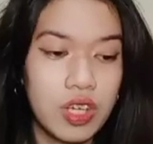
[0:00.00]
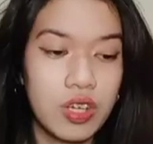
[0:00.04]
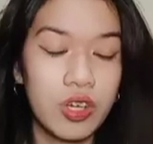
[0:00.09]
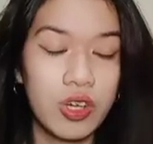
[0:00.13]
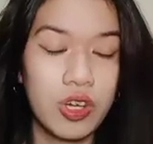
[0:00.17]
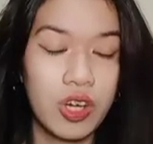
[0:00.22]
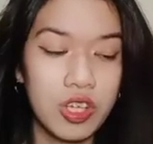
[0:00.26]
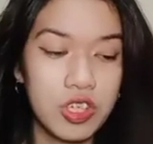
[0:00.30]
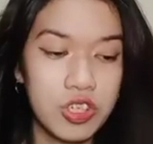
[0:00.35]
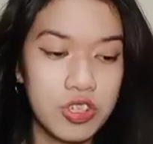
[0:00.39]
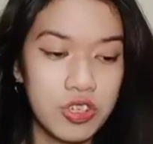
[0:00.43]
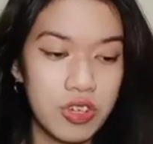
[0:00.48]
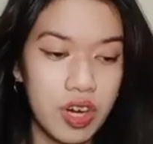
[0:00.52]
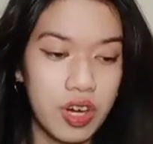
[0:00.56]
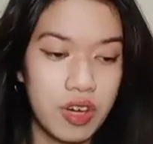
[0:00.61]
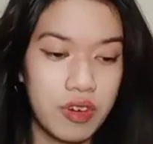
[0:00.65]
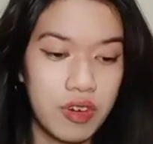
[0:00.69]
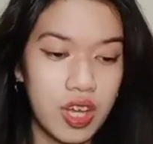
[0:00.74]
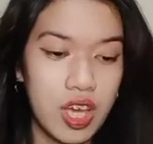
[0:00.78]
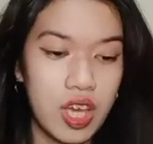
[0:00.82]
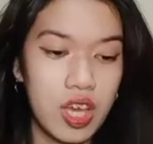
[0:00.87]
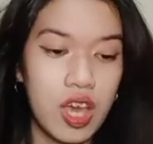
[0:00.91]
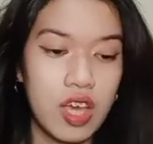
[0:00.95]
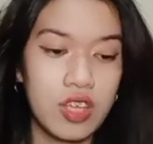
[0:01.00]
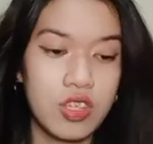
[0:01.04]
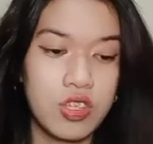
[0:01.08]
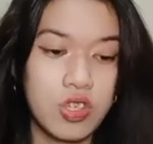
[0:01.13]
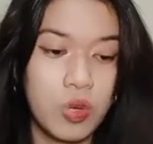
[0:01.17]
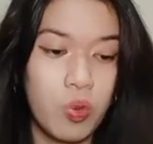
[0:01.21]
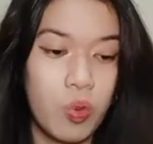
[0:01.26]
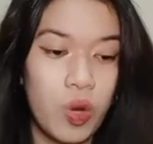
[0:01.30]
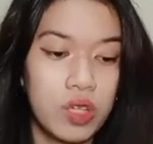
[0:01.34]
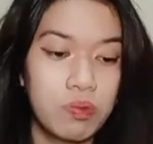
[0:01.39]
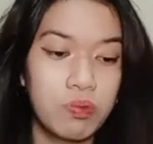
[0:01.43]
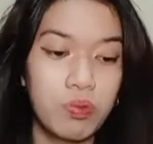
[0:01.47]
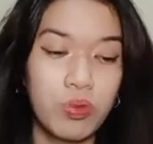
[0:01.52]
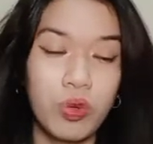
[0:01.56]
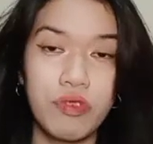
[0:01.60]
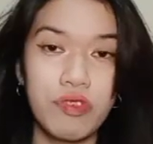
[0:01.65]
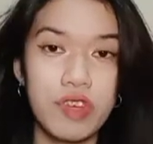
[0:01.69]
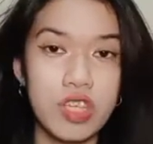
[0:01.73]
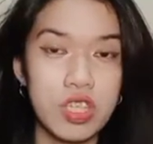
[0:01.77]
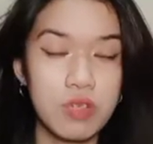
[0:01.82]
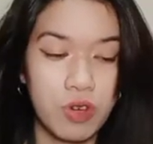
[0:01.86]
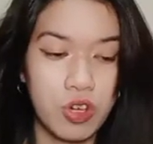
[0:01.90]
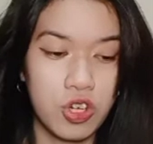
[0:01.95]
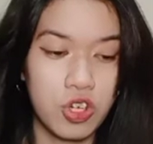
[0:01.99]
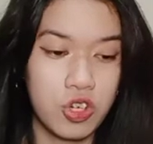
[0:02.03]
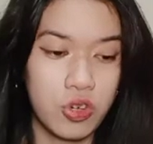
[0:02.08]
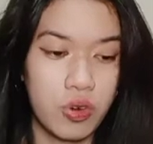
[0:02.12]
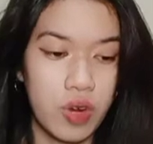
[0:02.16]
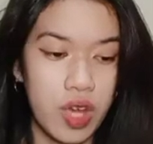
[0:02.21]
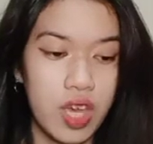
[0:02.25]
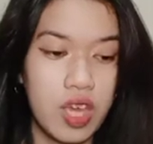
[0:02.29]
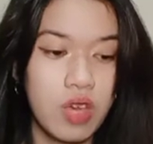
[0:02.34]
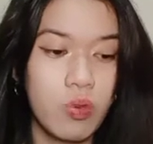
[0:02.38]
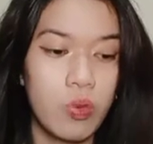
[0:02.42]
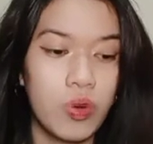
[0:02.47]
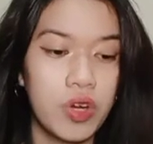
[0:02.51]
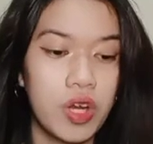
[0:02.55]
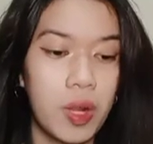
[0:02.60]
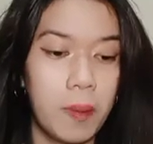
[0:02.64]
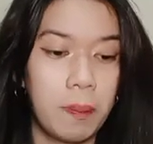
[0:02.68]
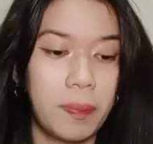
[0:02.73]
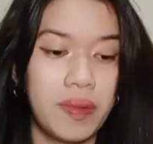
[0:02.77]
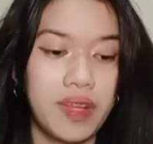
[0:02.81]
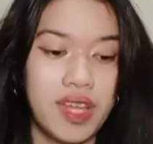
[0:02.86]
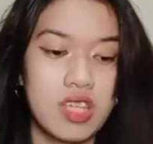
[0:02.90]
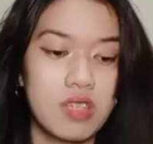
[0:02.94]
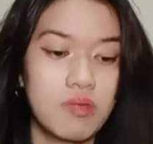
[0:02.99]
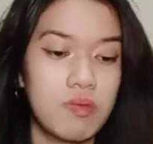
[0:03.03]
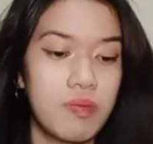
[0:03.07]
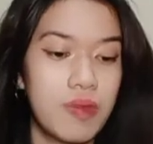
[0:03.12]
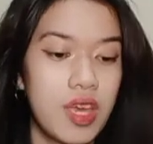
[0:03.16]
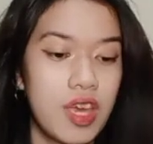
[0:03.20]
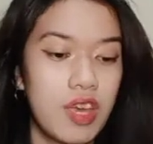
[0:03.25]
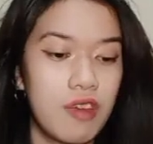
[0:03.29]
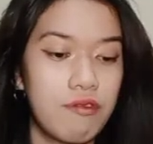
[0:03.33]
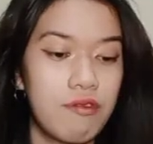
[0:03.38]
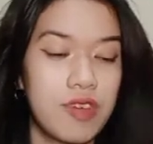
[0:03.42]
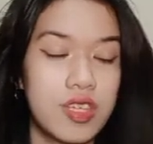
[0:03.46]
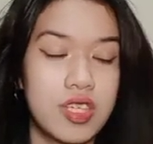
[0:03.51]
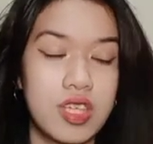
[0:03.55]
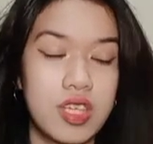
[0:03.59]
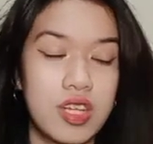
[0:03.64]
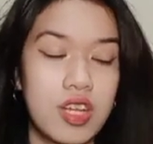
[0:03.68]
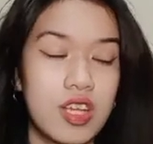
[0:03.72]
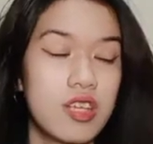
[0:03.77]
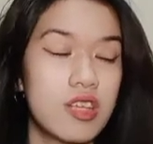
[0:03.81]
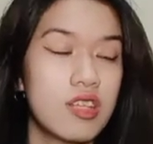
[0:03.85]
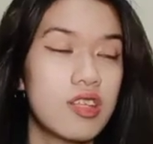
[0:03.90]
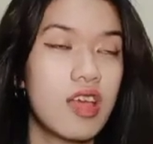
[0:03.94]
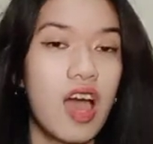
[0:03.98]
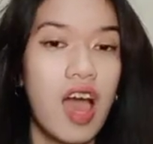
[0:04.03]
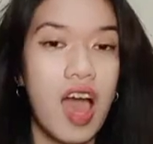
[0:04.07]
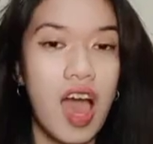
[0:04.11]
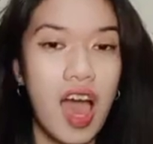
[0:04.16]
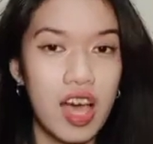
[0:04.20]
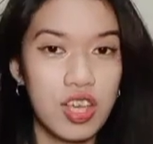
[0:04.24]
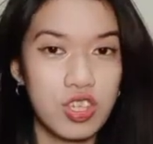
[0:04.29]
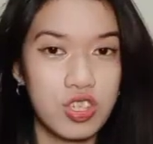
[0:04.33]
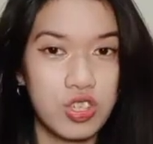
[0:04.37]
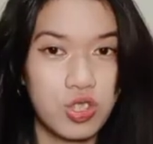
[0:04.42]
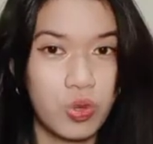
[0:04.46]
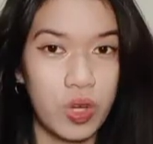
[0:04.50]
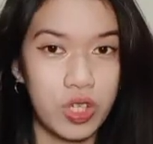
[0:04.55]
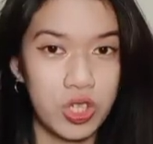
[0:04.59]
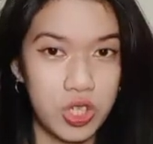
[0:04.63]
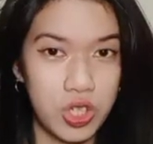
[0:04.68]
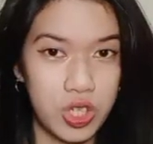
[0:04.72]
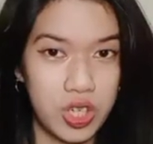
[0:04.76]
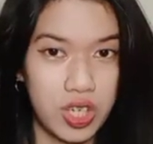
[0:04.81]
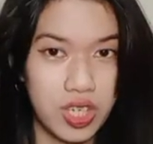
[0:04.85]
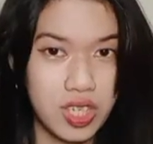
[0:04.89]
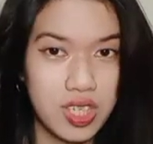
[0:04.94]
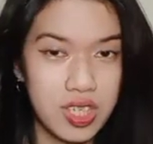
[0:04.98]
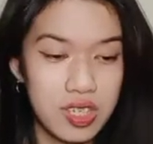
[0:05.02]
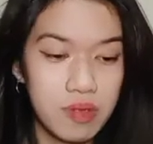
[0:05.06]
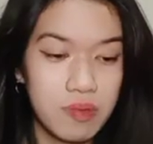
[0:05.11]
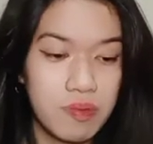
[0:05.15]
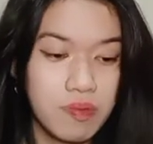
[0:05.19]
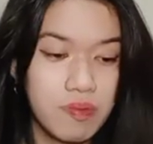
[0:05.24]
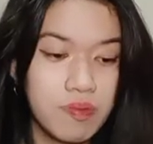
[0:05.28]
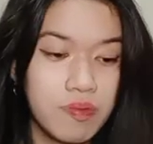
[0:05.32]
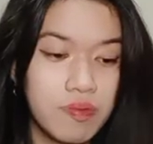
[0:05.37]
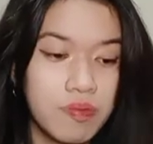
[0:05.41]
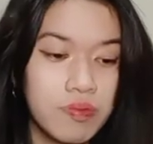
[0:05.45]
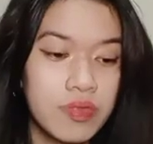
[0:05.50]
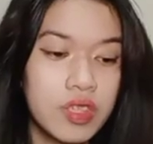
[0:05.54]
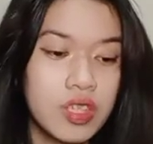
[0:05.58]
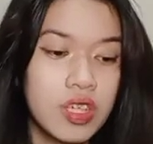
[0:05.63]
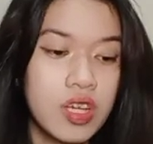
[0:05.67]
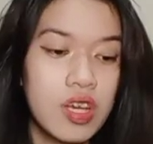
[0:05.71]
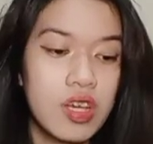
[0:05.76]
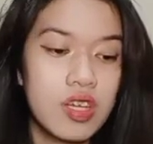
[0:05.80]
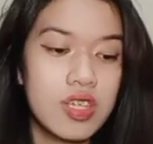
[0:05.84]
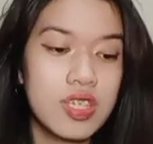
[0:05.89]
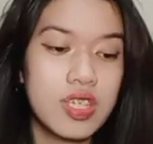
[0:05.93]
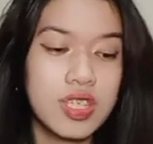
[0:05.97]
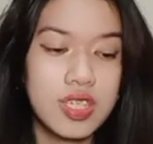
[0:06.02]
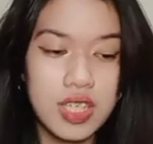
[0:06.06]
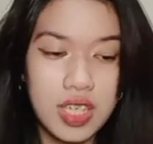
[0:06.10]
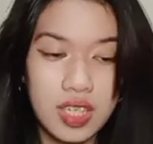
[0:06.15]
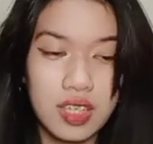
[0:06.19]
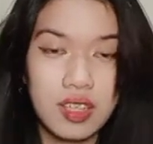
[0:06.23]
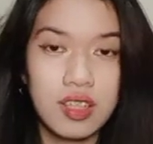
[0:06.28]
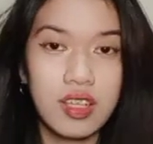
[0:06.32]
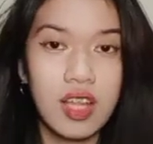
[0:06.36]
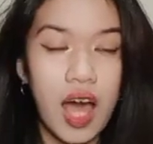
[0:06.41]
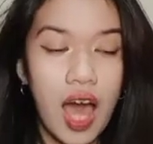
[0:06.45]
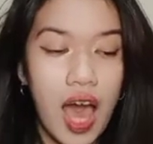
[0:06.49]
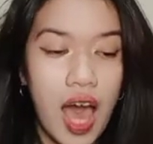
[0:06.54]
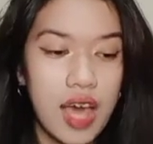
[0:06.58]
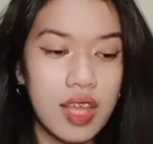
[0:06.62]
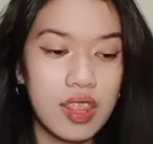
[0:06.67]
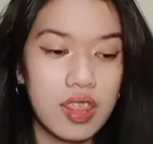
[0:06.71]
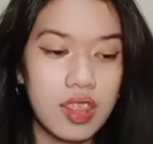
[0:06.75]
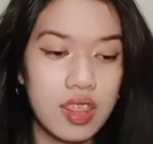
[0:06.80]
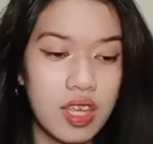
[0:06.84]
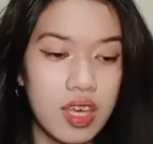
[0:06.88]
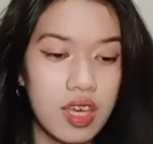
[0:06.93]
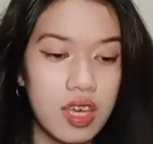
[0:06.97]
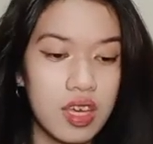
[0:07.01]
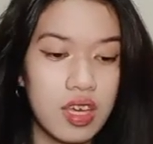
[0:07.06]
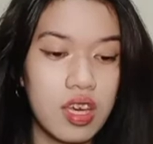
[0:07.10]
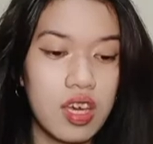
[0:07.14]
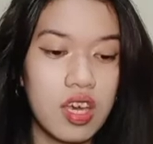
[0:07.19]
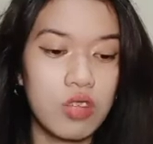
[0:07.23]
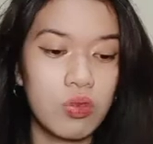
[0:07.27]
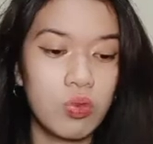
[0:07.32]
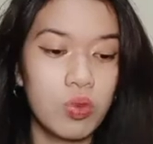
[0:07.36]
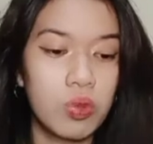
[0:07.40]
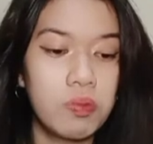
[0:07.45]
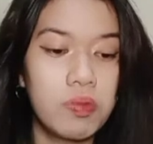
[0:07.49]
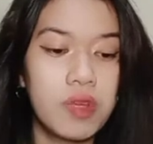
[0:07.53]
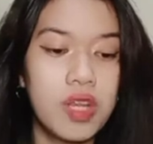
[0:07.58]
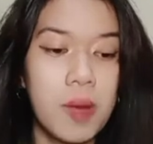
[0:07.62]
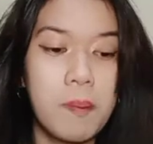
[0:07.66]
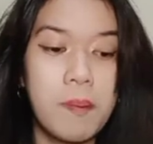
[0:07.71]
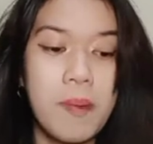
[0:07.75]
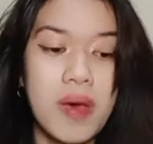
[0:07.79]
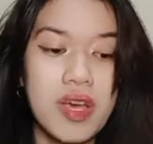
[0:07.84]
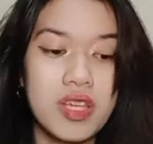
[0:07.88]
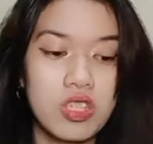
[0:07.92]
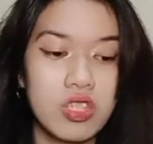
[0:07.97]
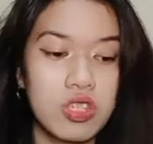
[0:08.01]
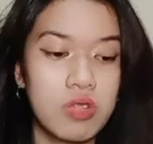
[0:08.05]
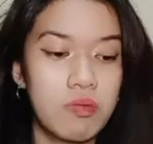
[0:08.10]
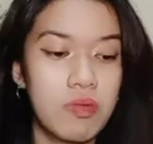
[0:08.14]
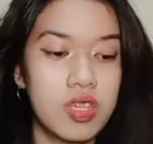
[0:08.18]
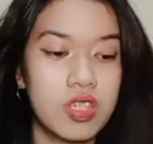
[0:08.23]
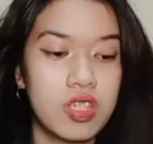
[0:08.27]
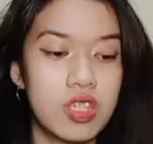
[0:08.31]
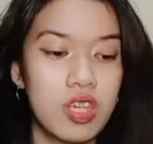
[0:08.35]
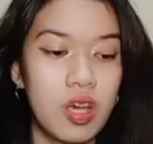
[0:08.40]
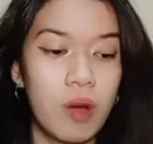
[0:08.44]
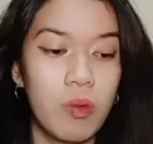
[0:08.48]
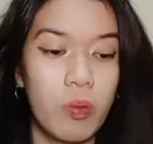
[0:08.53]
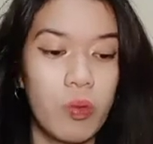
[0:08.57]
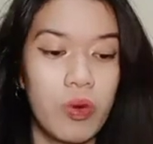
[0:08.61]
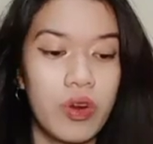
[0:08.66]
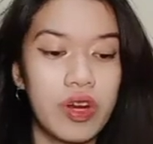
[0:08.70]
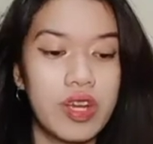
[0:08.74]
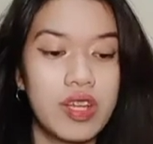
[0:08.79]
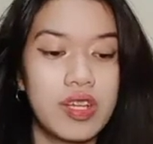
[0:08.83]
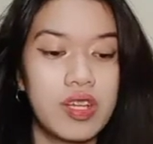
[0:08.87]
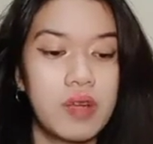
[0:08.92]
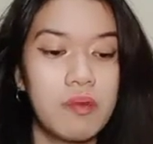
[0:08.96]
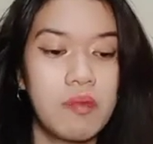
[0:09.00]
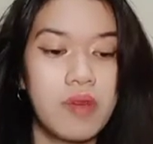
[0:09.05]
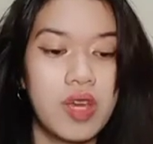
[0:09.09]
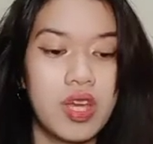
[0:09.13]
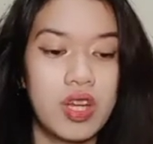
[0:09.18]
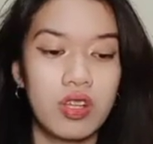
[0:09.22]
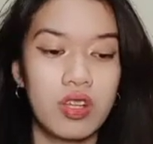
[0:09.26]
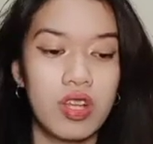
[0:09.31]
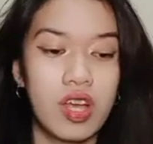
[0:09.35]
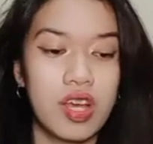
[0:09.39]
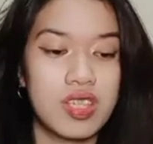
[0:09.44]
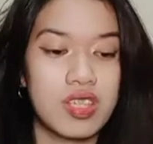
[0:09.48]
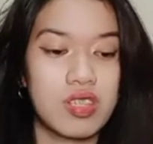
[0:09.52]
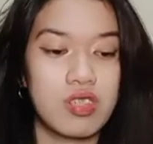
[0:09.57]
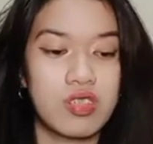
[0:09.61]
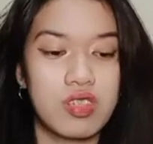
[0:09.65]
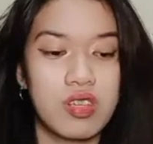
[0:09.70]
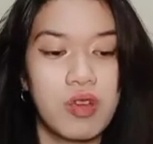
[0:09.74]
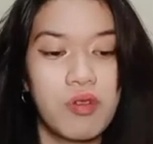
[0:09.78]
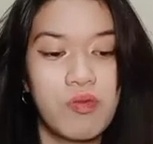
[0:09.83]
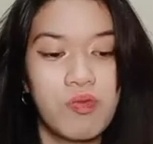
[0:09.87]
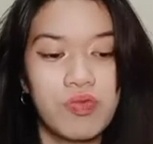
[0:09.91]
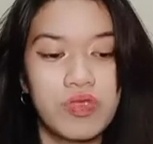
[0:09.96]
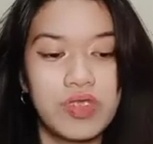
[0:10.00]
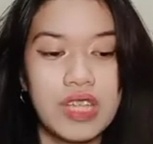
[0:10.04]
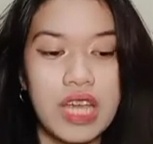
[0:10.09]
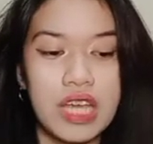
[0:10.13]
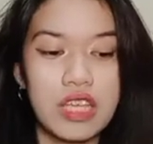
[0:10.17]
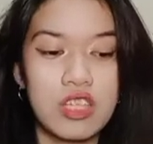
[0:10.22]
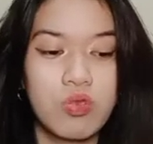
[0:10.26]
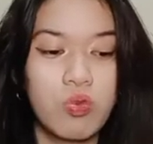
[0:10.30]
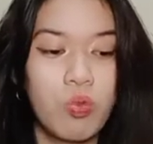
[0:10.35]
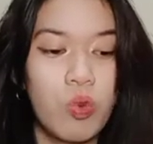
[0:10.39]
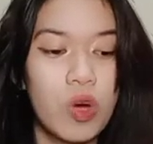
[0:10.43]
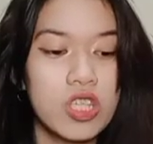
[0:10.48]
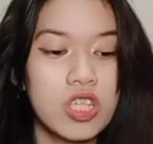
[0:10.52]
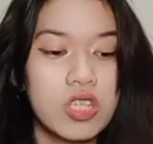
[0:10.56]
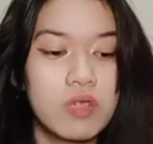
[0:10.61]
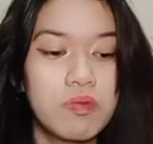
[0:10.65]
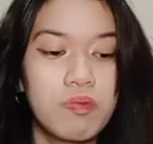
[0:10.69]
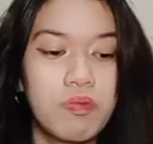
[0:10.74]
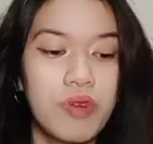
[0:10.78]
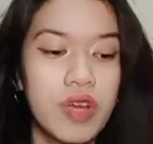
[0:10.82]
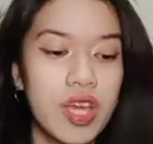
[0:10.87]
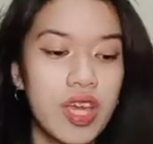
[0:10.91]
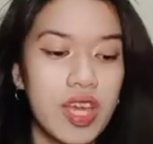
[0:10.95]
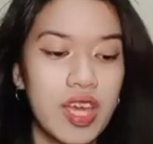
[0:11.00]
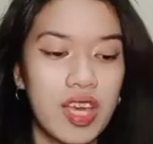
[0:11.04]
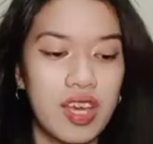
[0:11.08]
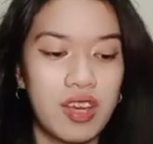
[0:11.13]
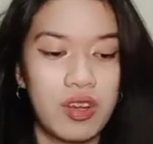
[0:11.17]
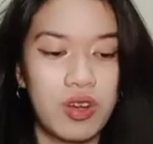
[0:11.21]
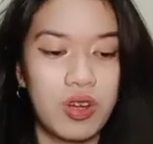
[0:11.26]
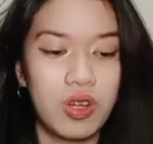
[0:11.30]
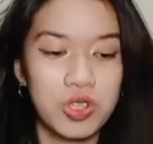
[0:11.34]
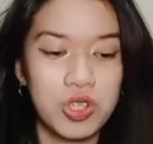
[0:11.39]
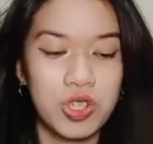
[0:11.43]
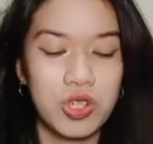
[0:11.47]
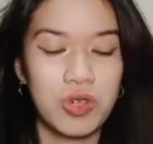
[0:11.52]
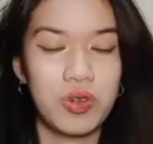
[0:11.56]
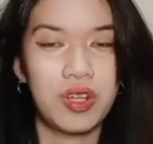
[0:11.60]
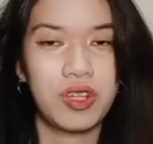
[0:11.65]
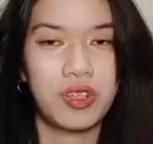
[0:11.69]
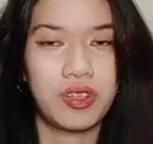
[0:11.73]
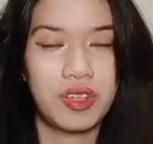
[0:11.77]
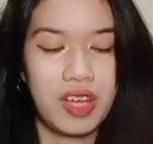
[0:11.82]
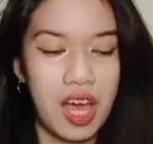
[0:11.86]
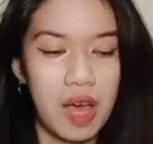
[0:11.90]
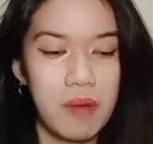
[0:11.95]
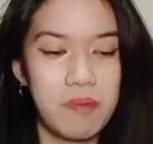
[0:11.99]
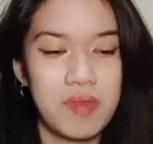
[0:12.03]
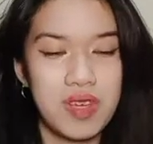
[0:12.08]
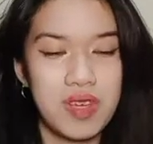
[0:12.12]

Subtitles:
contrary to what movies portray, where the place being visited has to adjust. Still, I think it would be the best to meet somewhere in the middle, as that's what bringing cultural gap